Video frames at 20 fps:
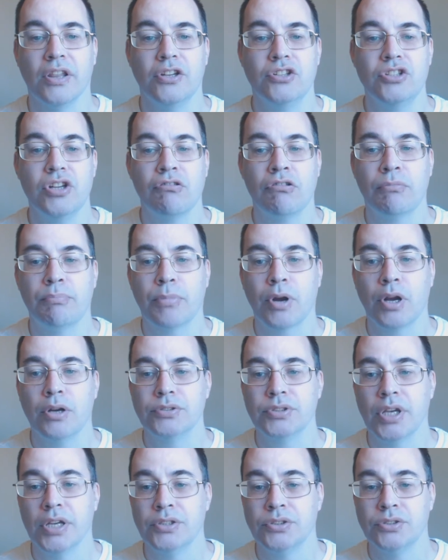The general
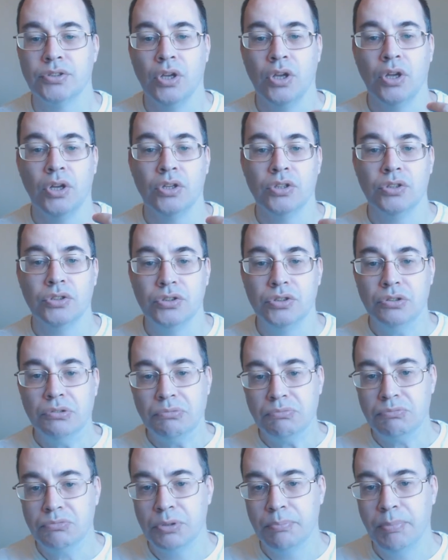process
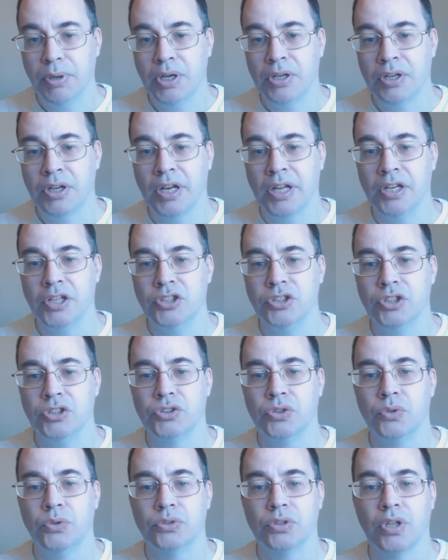to burn an energy
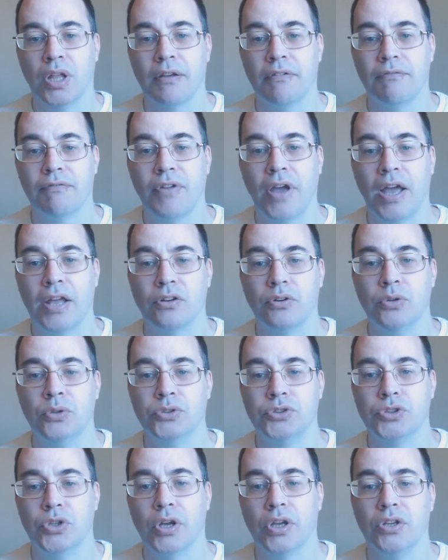source like fat
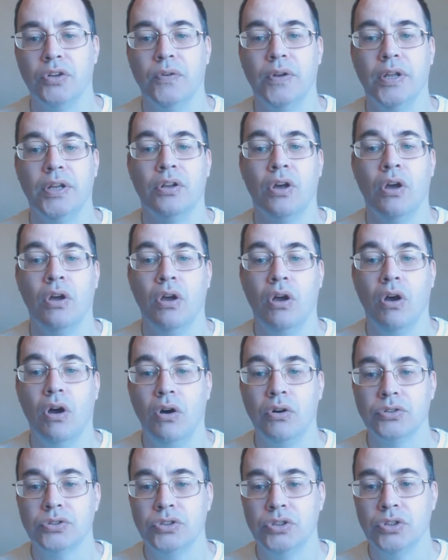or sugar, you need
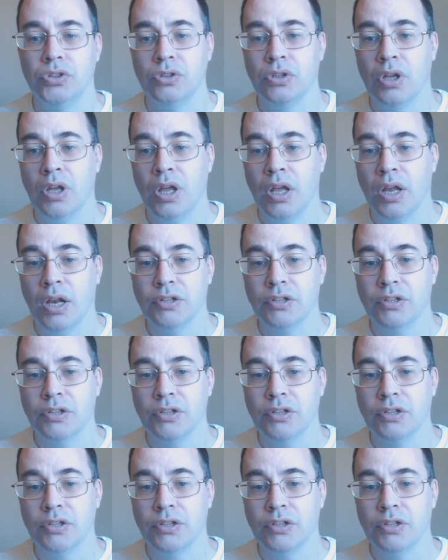oxygen.